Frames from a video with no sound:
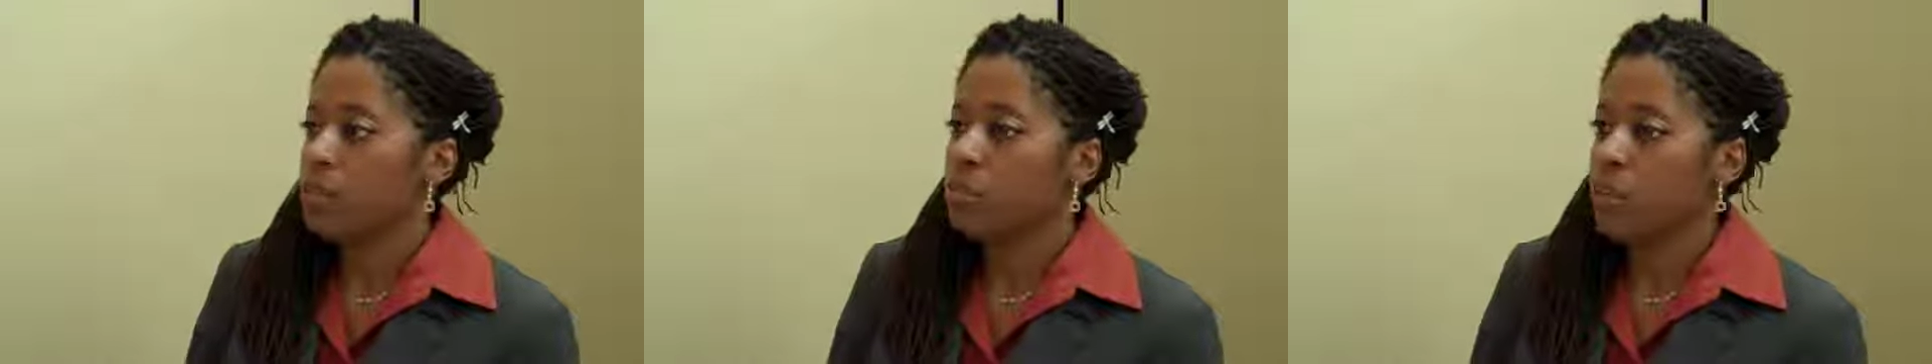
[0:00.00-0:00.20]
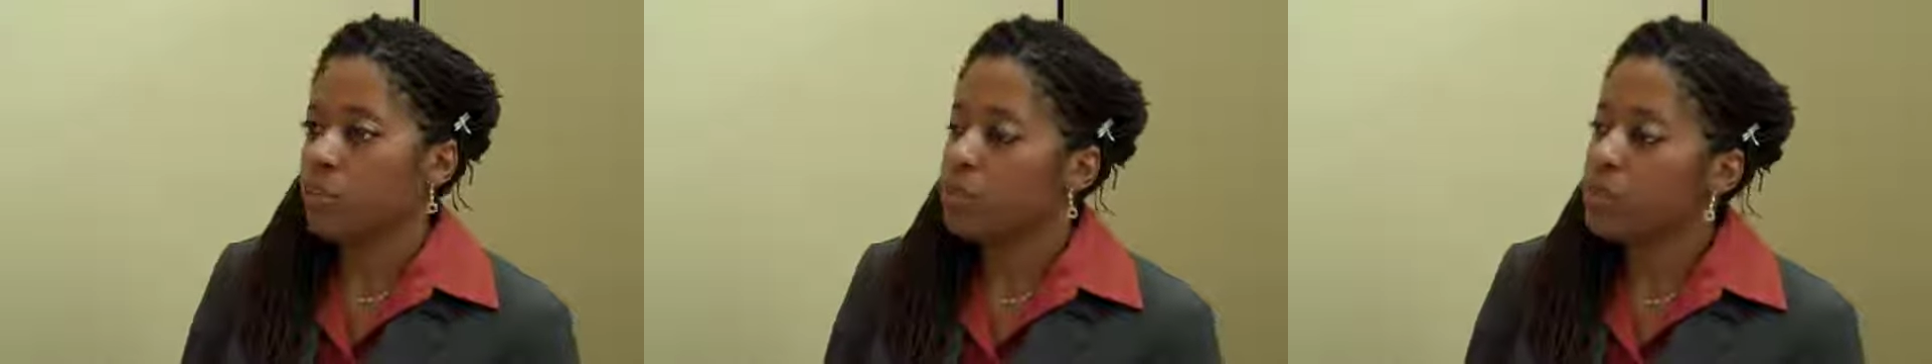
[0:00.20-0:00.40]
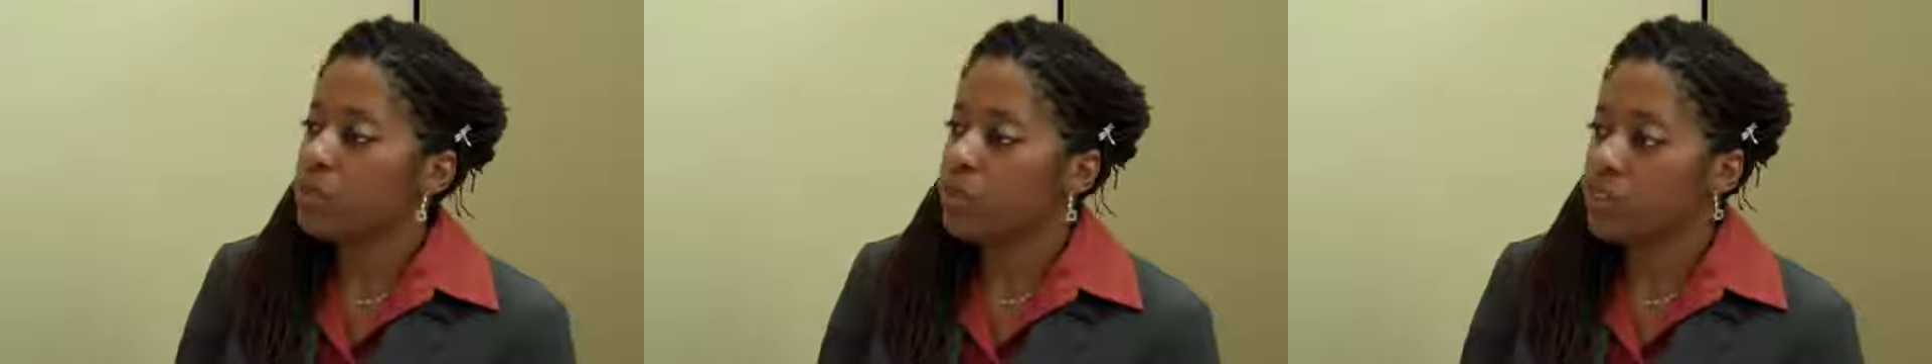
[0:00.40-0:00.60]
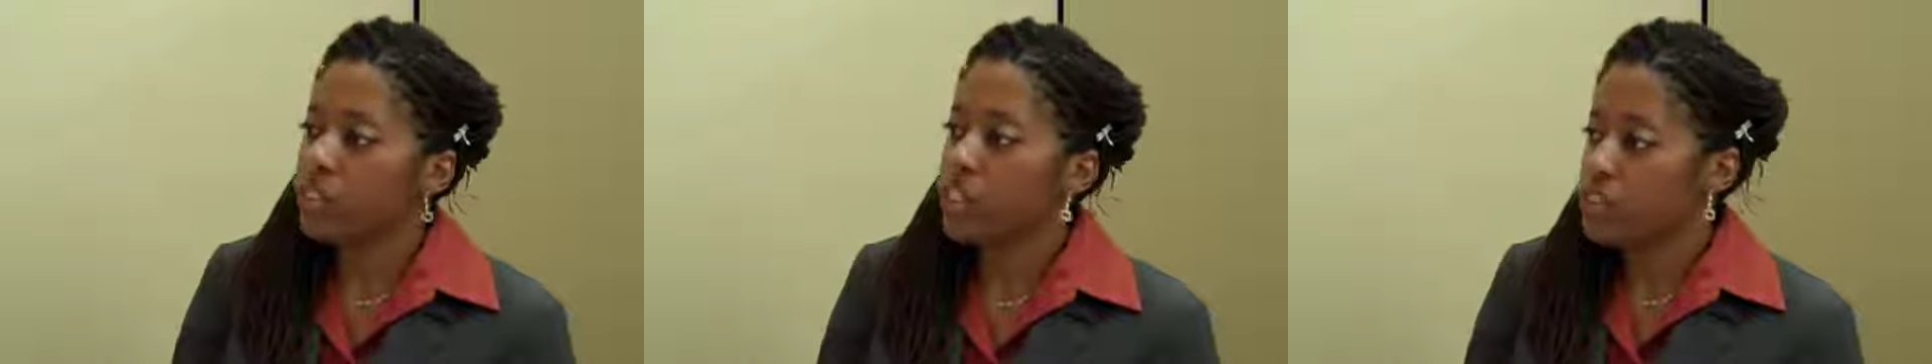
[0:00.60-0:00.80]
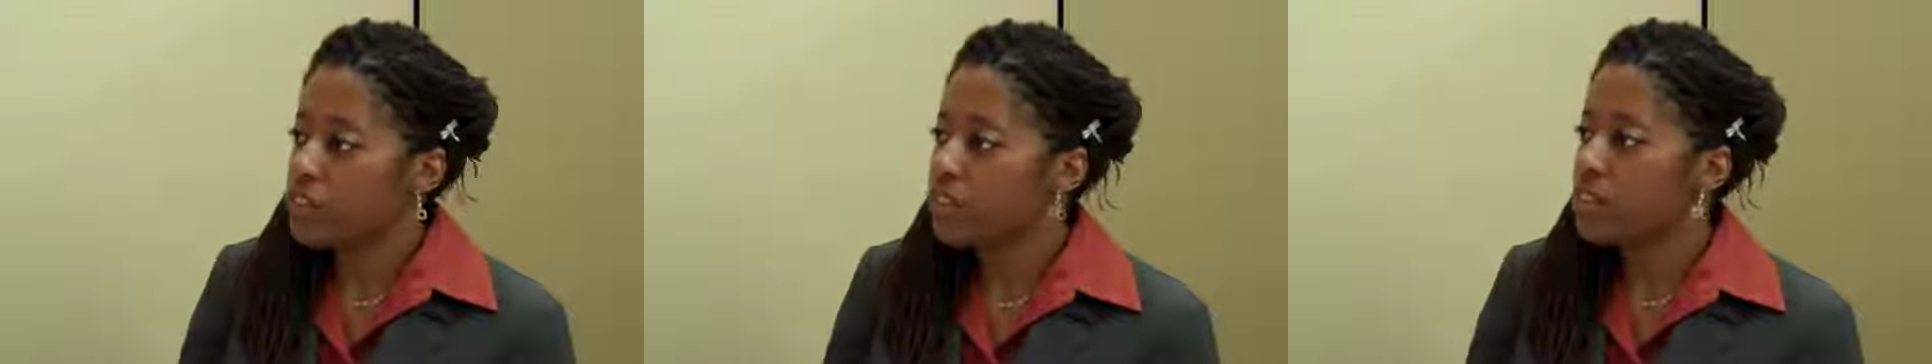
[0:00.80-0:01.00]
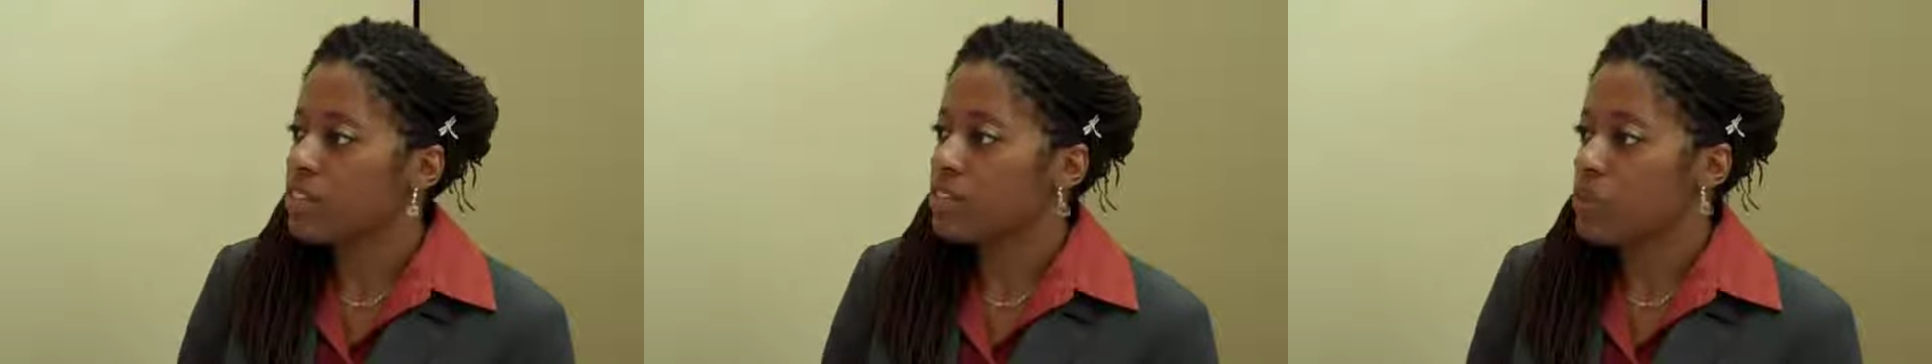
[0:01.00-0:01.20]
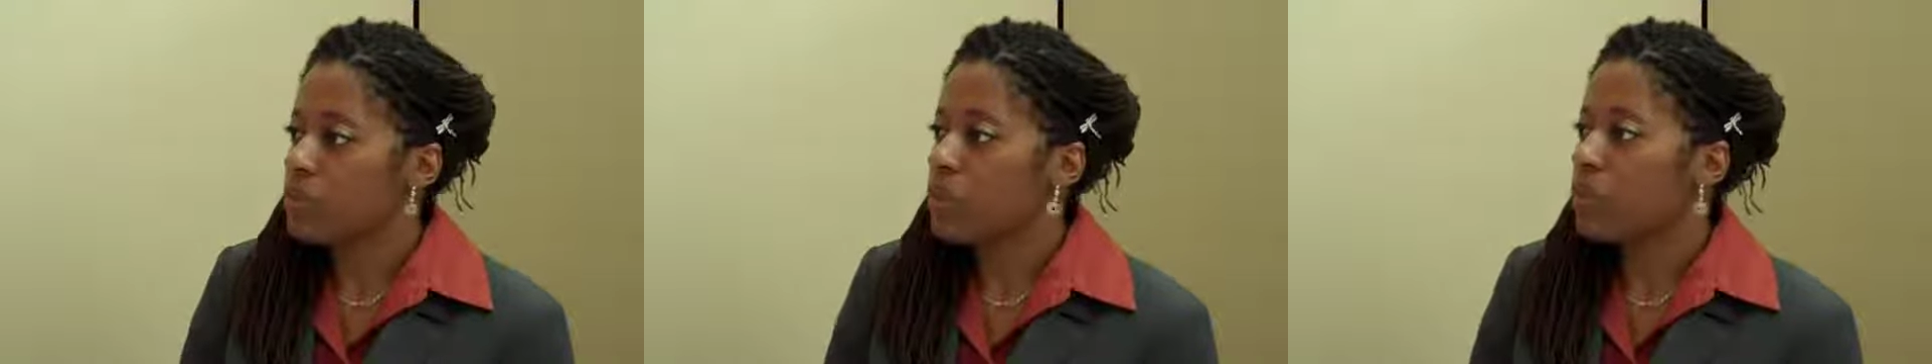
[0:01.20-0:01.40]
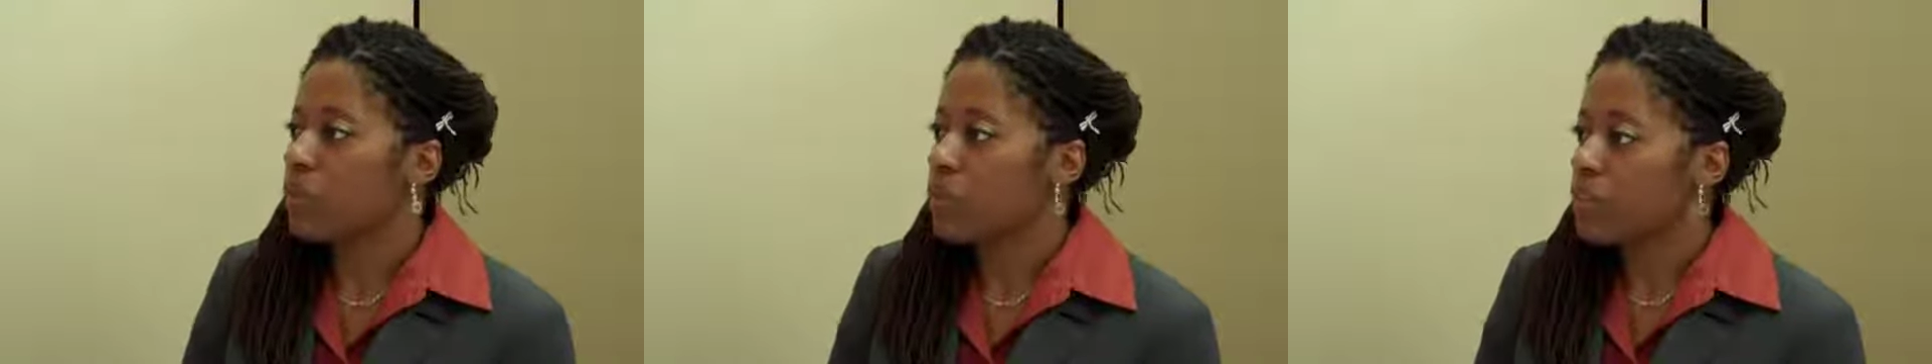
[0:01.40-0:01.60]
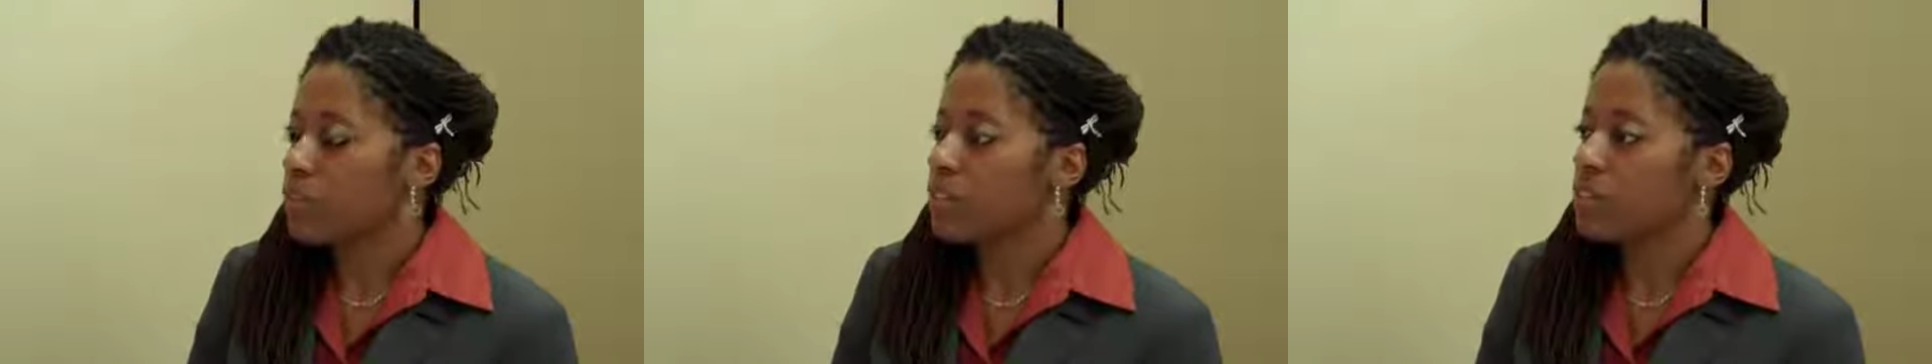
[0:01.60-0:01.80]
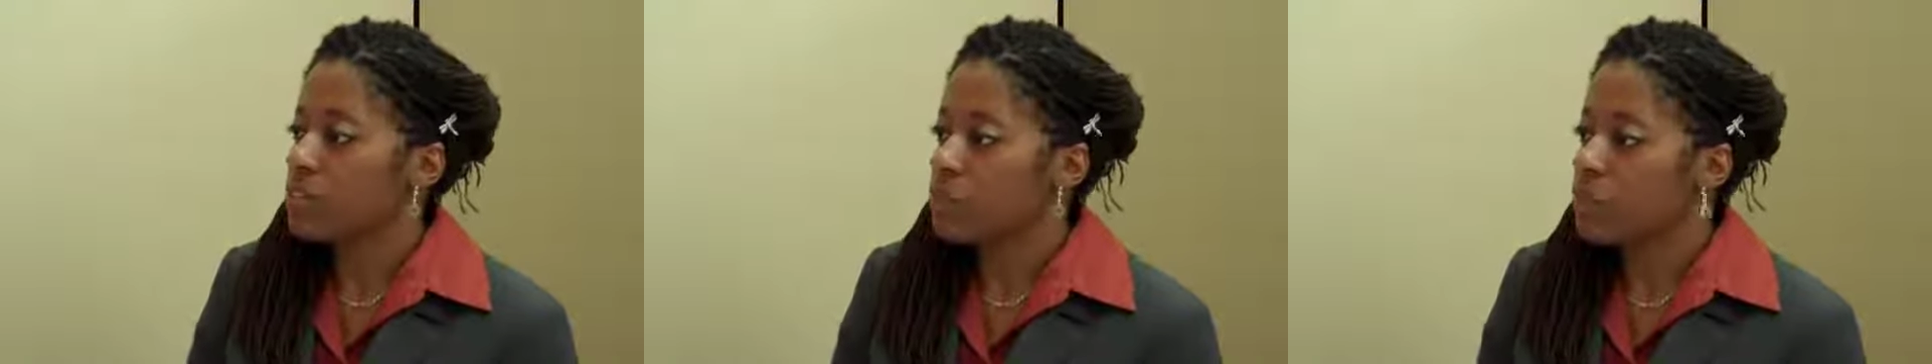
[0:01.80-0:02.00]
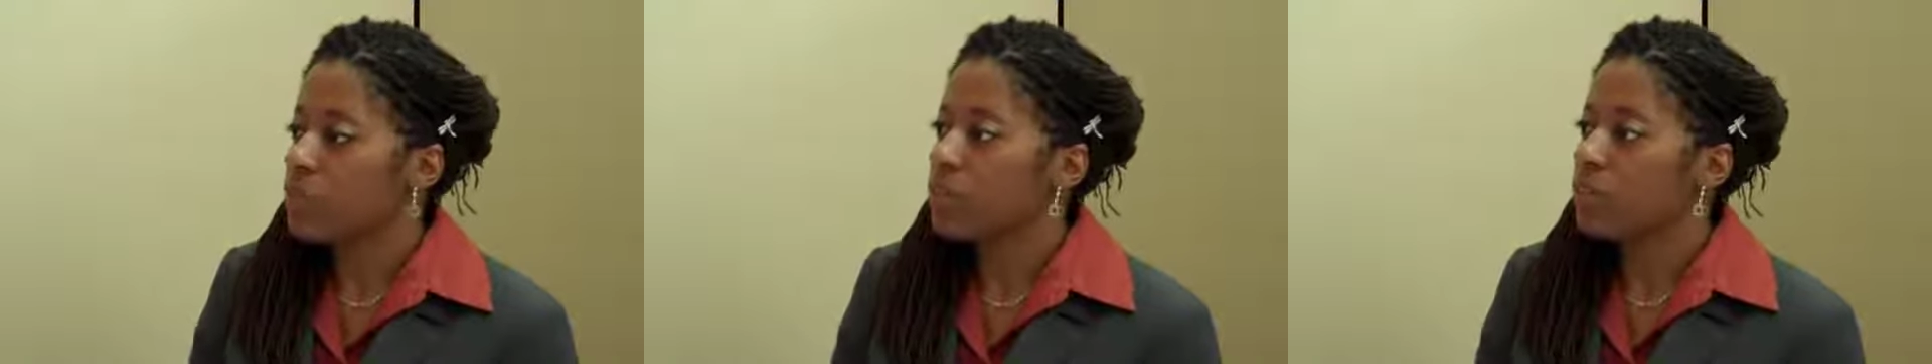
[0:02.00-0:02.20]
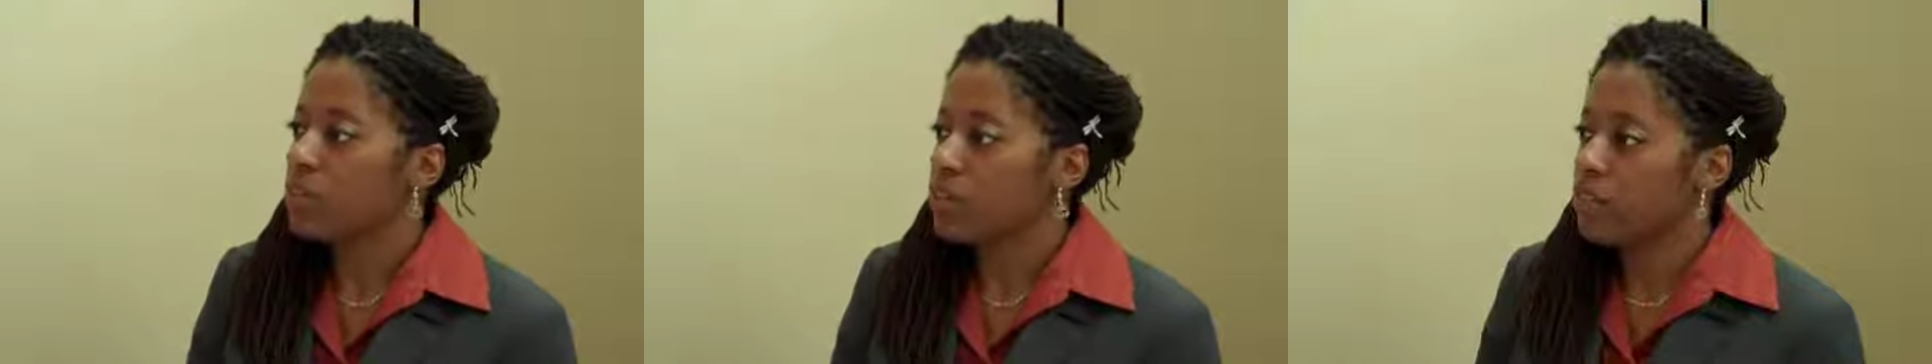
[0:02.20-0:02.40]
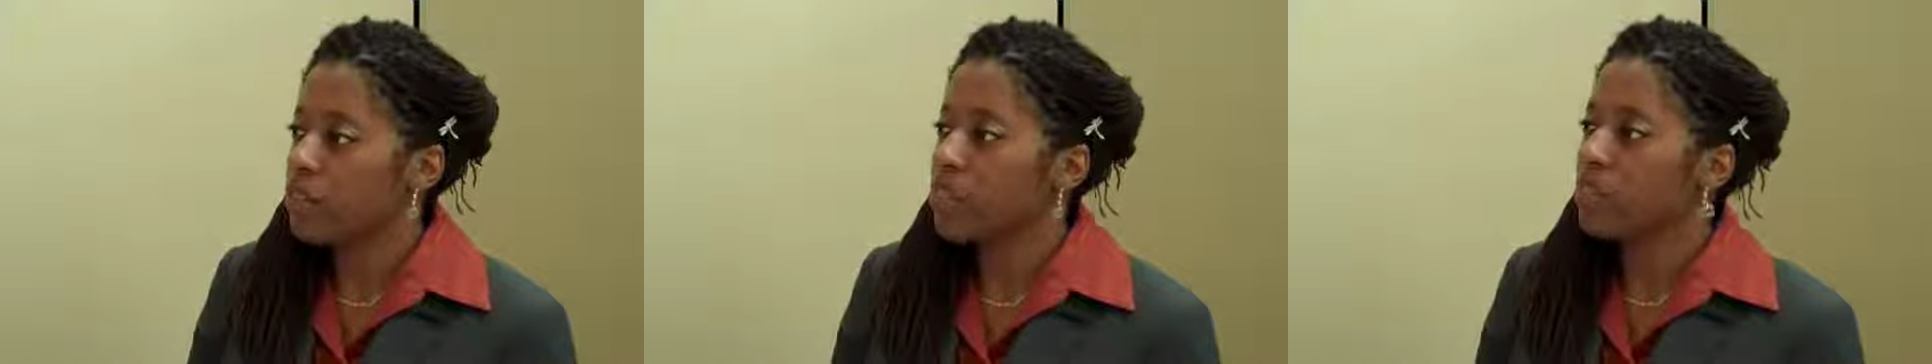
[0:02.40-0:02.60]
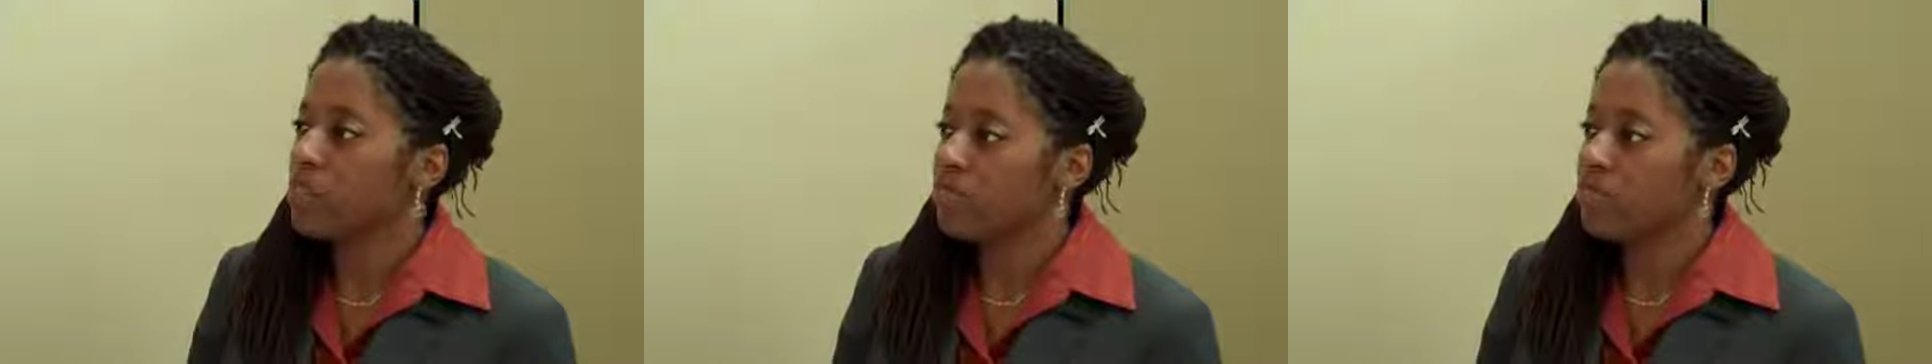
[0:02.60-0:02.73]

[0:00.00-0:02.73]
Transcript: have been really interested in my work and supportive of it.